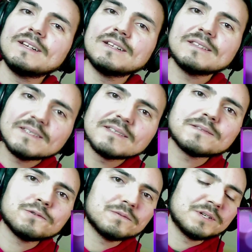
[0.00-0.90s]
this is
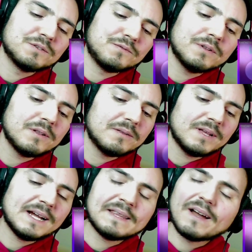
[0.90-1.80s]
so beautiful,
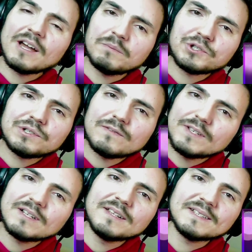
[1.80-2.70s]
and I am sure
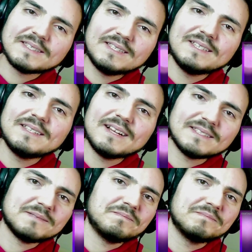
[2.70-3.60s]
we're gonna see
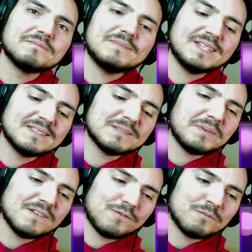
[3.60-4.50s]
that in this
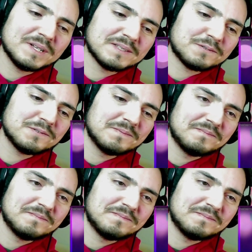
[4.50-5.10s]
performance too.